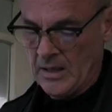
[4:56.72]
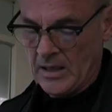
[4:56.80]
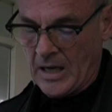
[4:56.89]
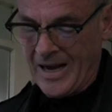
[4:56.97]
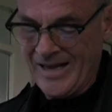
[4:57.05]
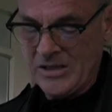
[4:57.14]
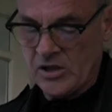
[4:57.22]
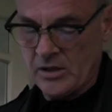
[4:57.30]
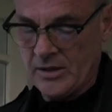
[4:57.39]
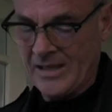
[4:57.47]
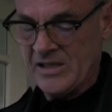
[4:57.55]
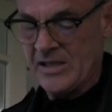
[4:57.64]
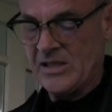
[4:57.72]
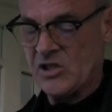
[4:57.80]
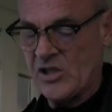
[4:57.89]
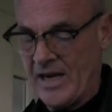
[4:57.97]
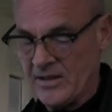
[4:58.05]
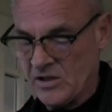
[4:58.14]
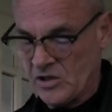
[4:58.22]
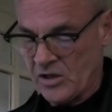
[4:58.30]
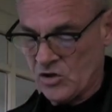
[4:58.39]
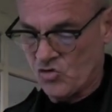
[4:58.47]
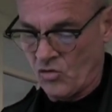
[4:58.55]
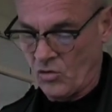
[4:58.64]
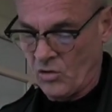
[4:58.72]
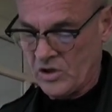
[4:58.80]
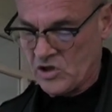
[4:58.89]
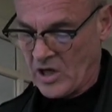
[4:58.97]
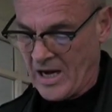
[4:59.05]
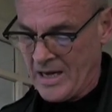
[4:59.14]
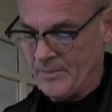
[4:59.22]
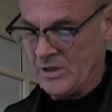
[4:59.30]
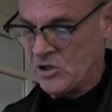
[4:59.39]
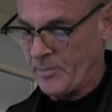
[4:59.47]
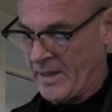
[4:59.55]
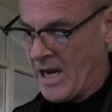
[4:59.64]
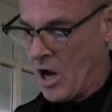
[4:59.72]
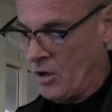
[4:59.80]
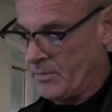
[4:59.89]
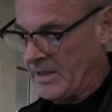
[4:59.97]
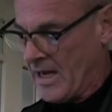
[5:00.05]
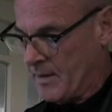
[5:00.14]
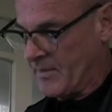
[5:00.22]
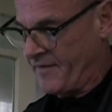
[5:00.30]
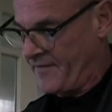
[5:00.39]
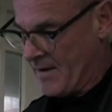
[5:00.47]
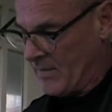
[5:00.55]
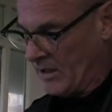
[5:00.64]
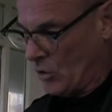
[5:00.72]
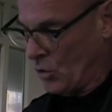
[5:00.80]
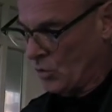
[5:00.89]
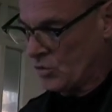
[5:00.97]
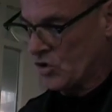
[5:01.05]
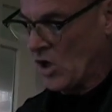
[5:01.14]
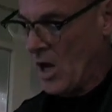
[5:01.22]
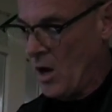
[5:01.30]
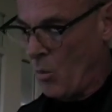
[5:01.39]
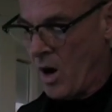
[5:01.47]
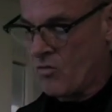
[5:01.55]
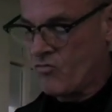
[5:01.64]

Clayton is incensed that Straw is claiming to be opening up the family courts while